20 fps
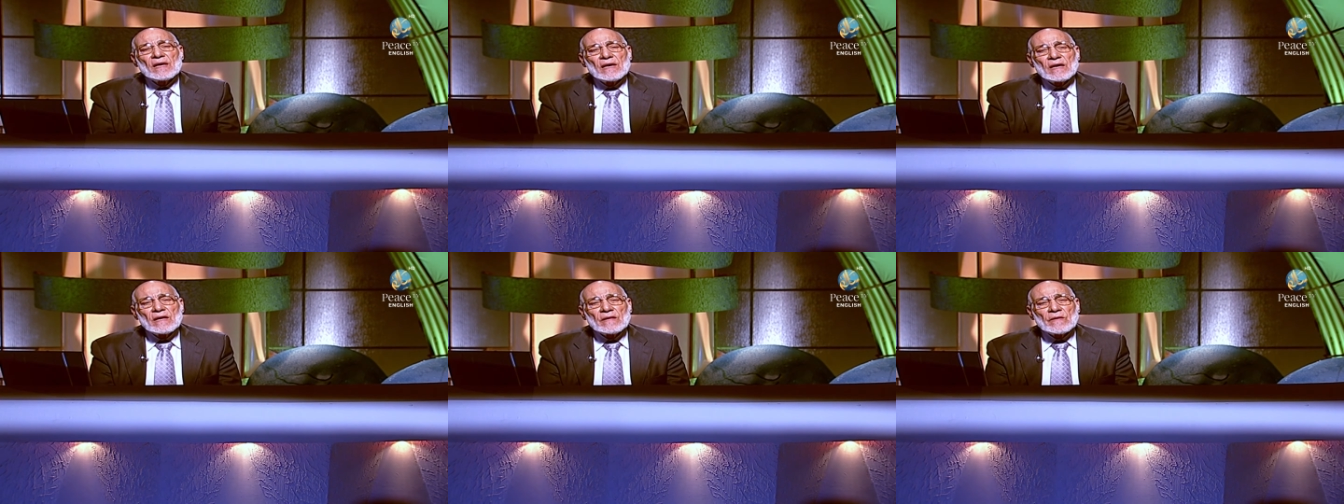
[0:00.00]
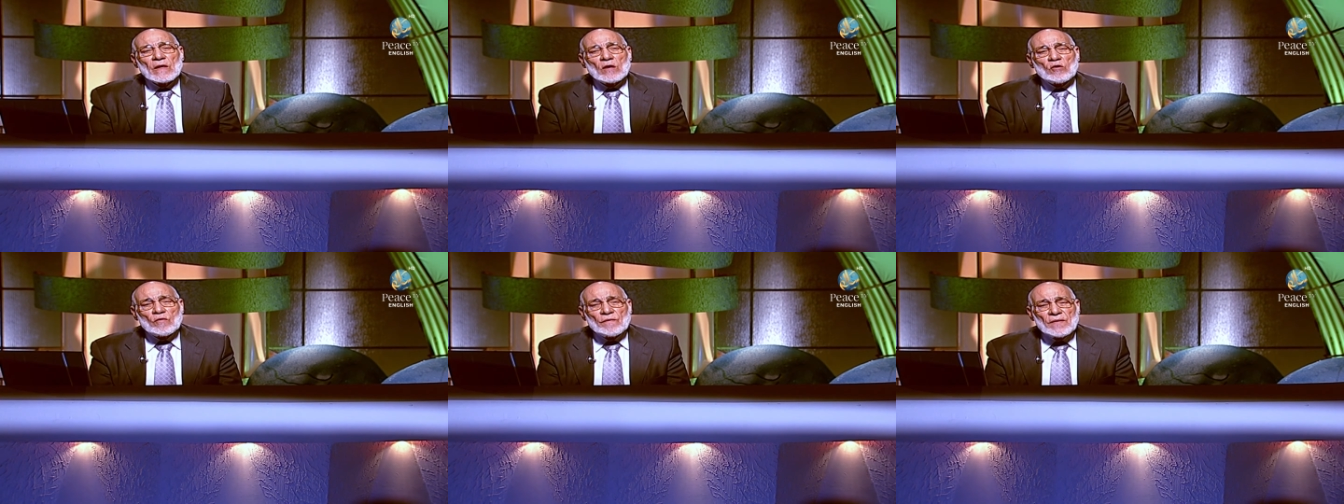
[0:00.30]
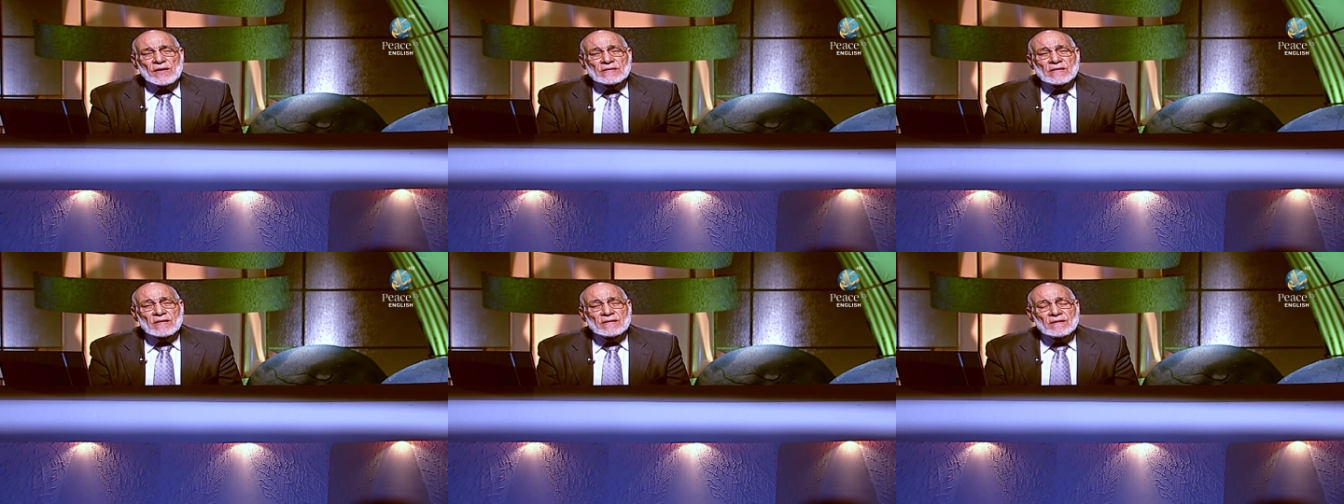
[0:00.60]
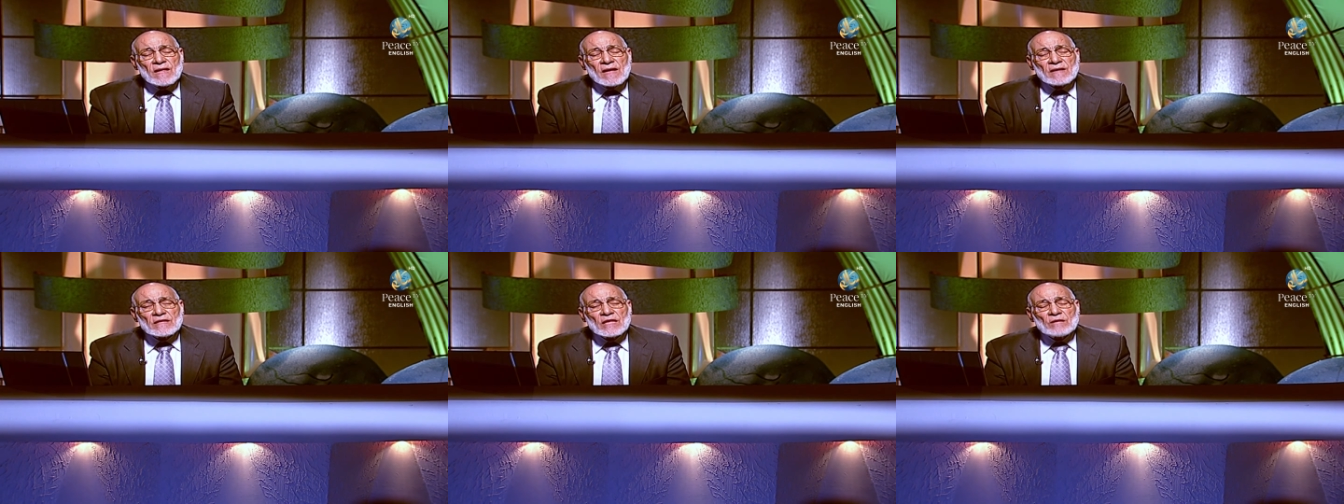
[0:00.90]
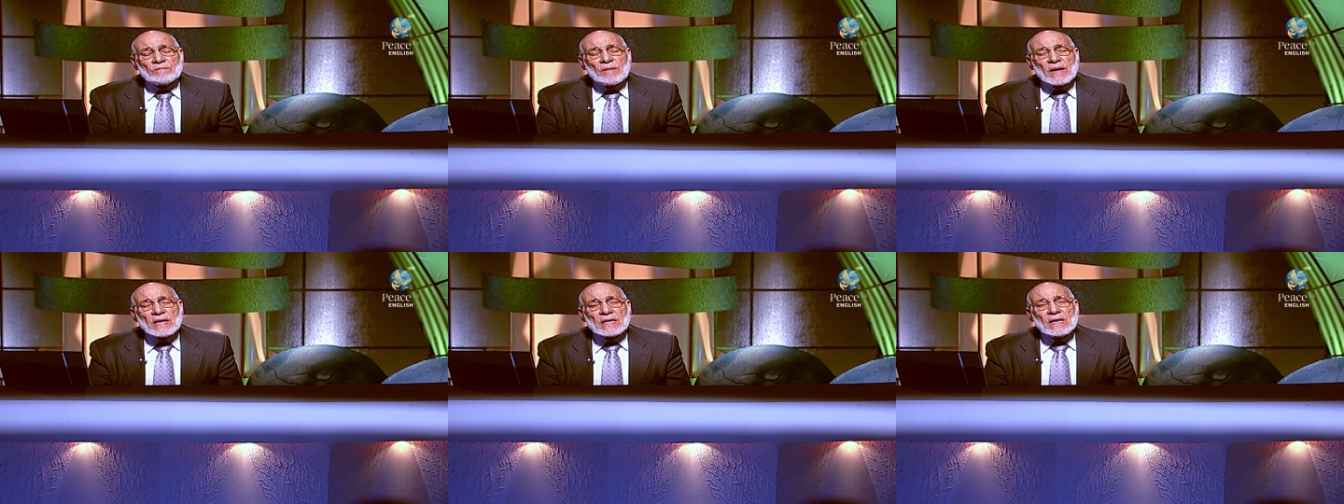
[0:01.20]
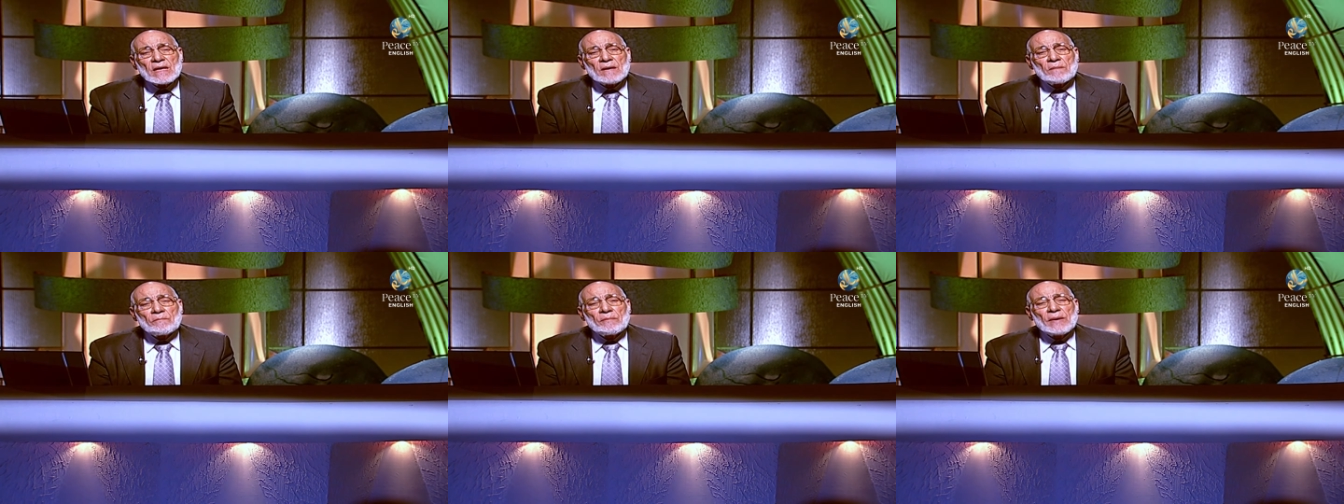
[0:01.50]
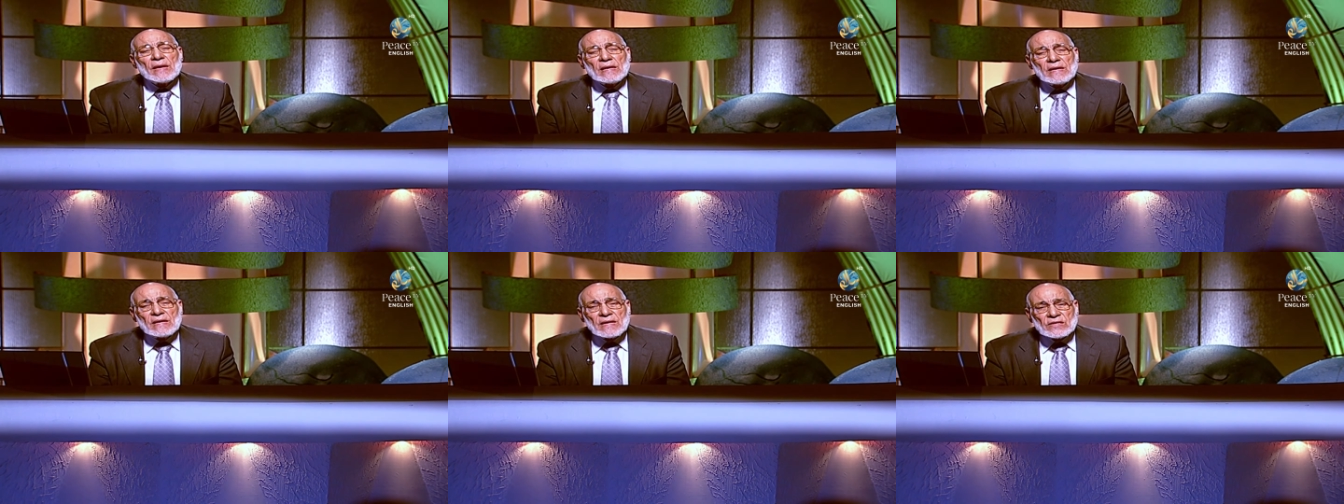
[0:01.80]
The universe started by
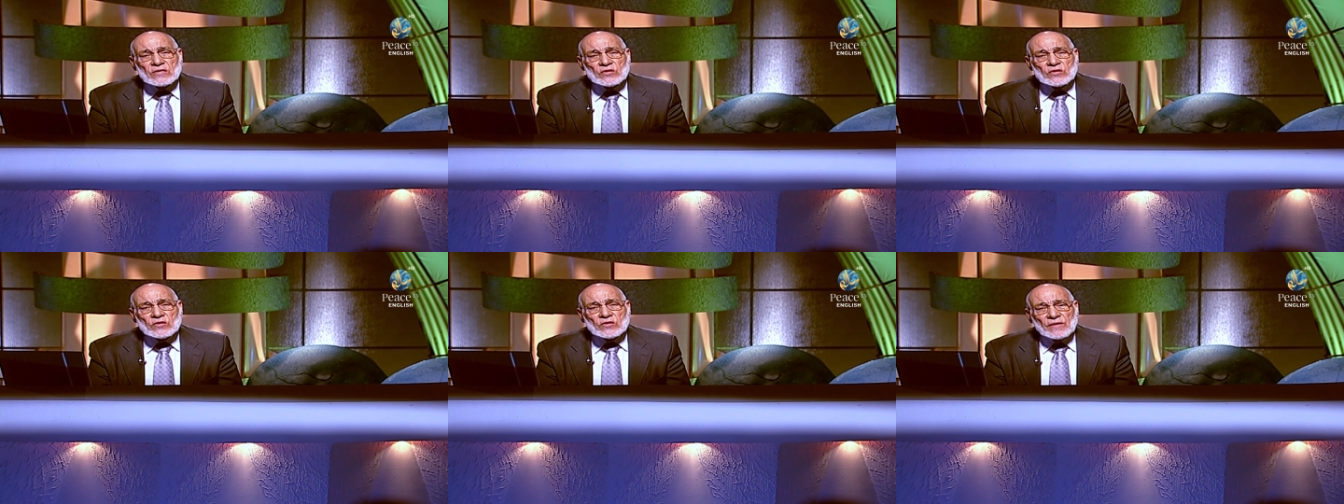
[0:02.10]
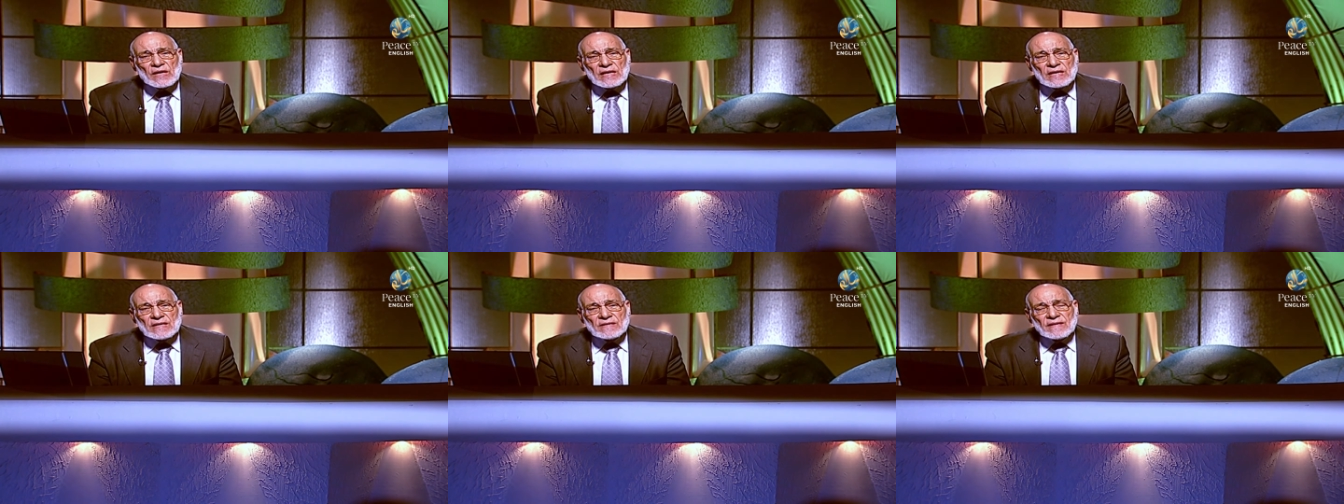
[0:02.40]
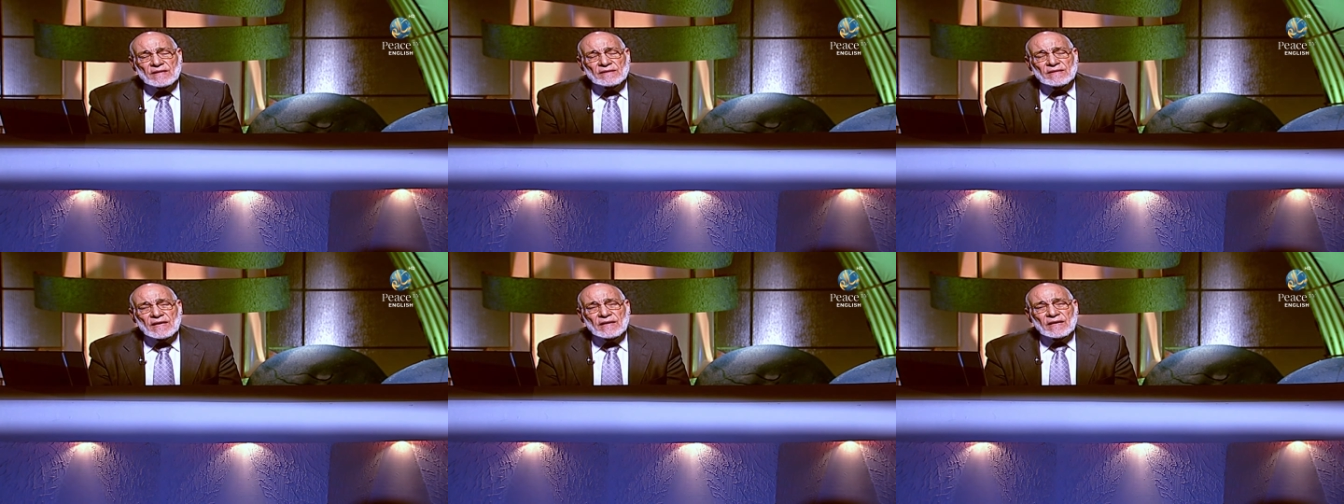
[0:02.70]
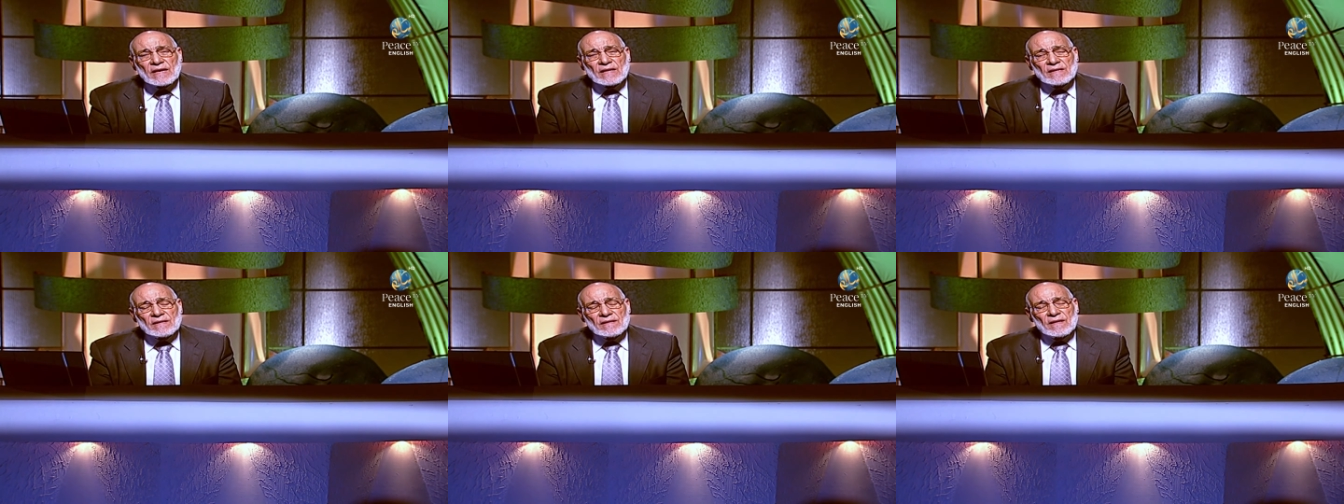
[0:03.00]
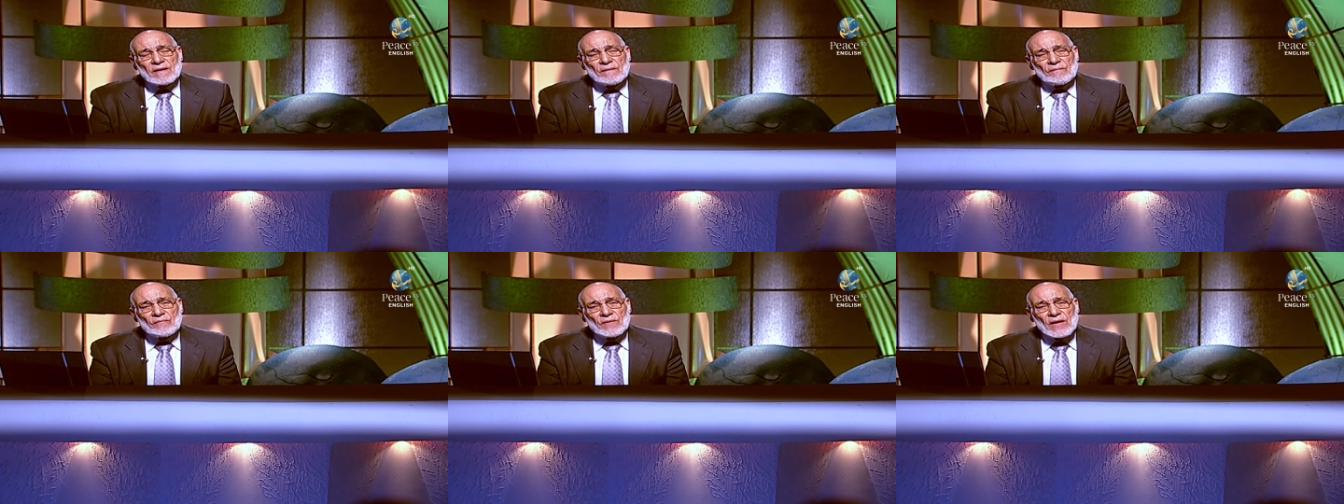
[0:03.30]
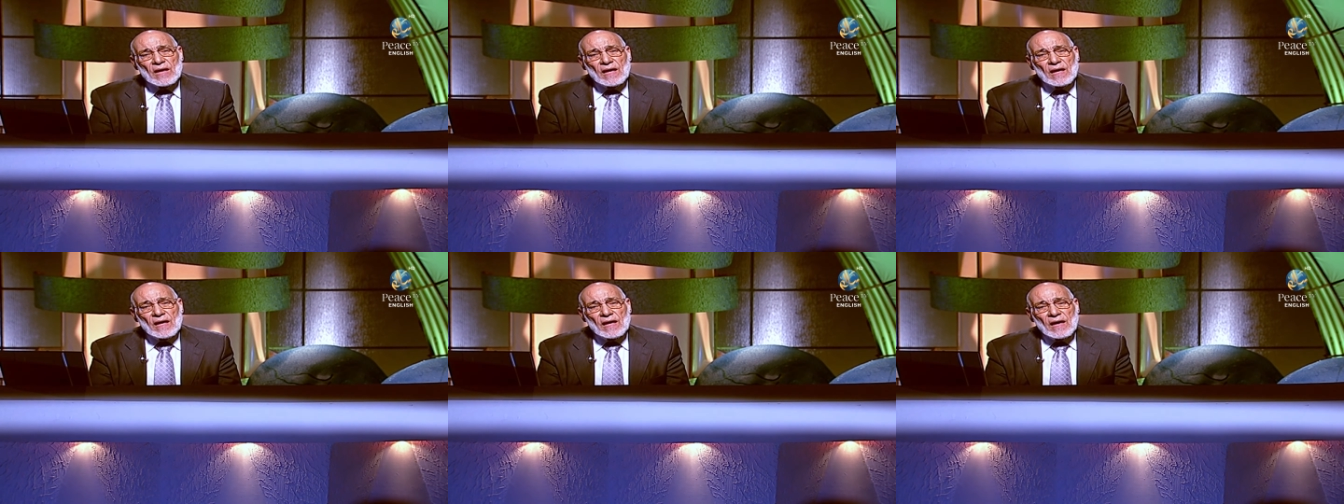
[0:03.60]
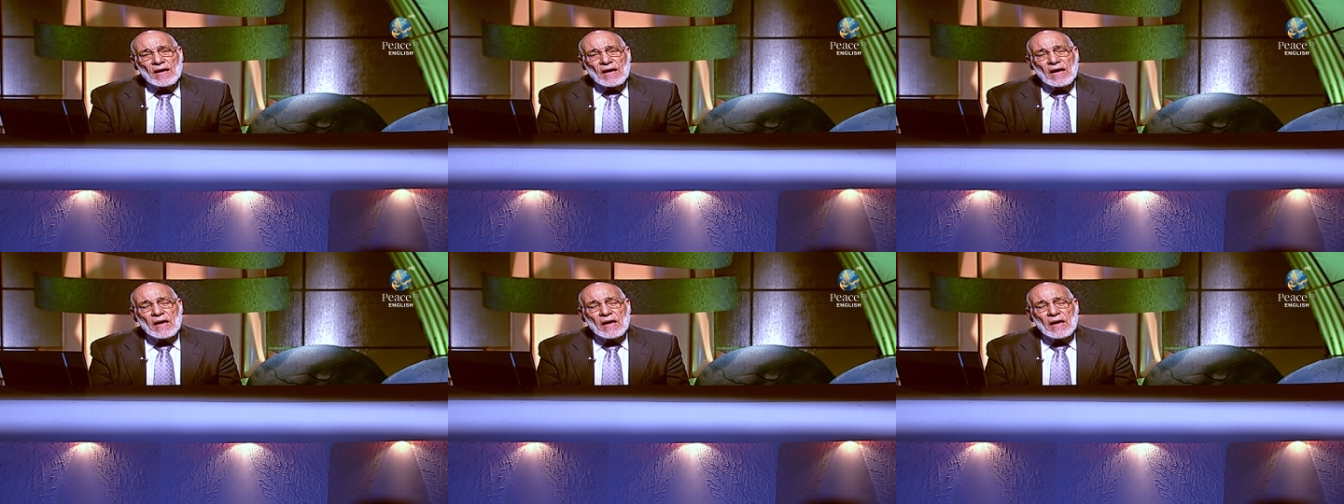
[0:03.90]
billions of degrees centigrade. And